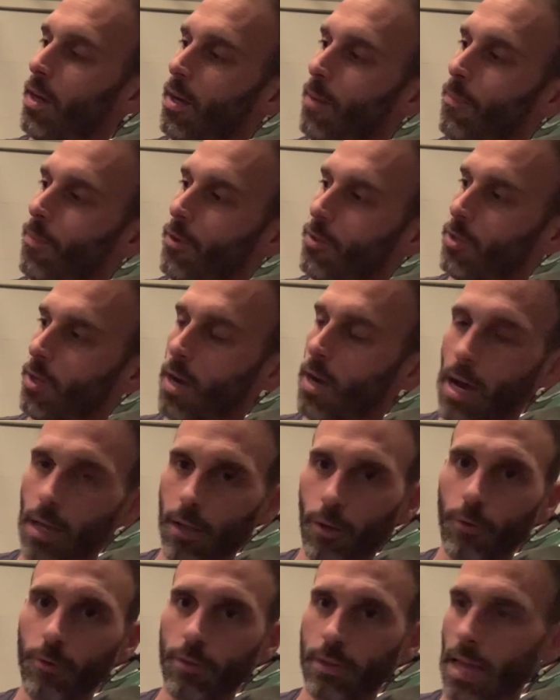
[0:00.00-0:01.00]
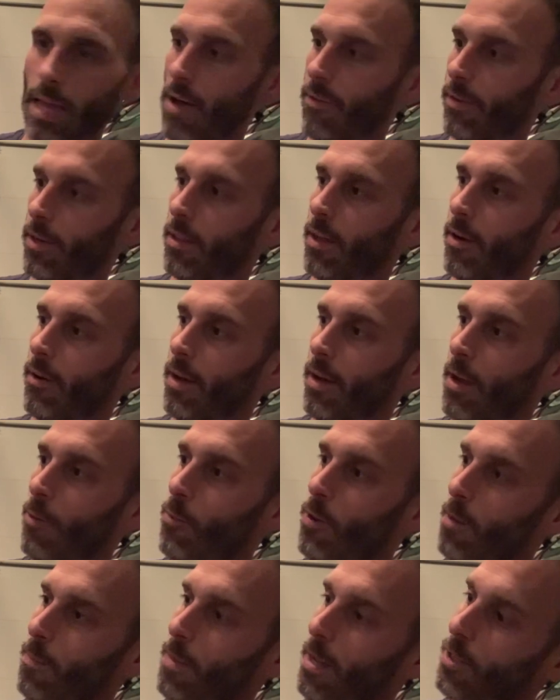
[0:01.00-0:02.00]
There's a hollow cavity there, and I
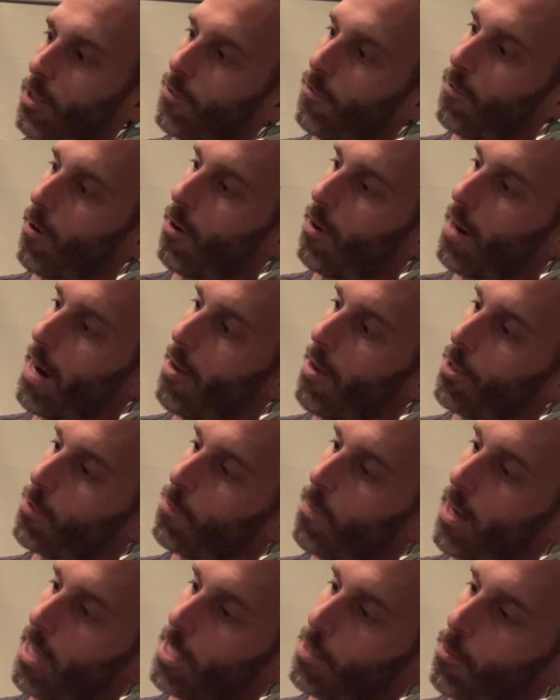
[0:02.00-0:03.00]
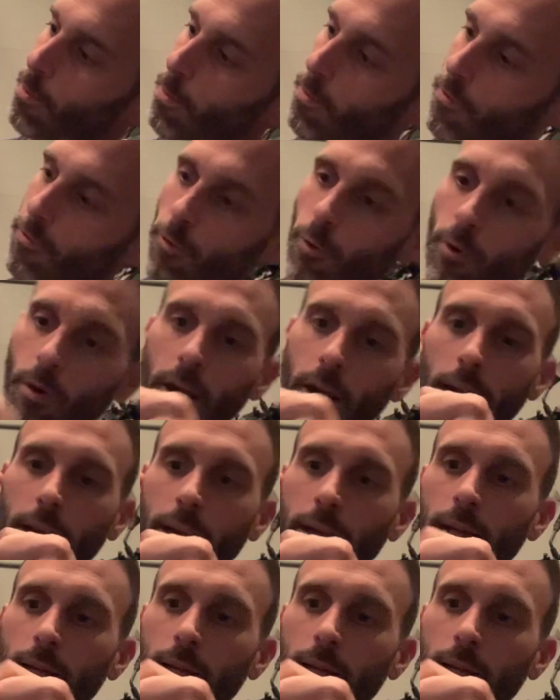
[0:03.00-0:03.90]
want to be as far out as possible before I